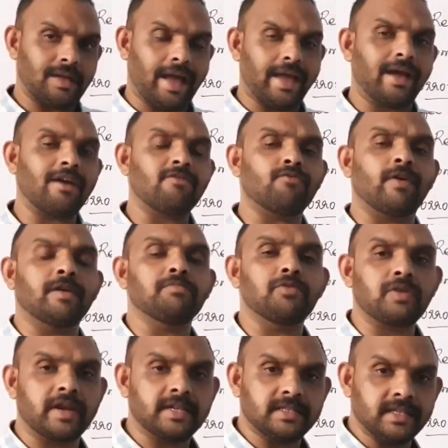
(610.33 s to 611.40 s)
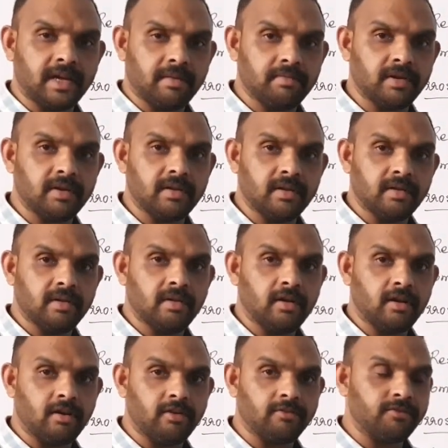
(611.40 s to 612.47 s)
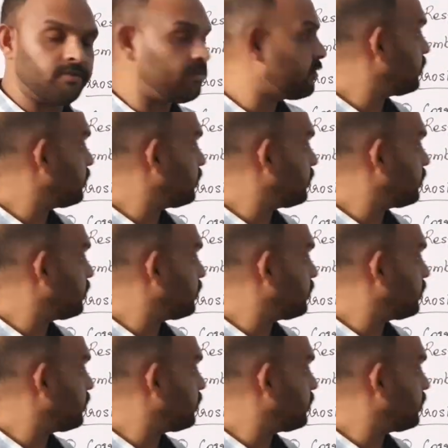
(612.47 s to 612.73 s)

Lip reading: I have one more example of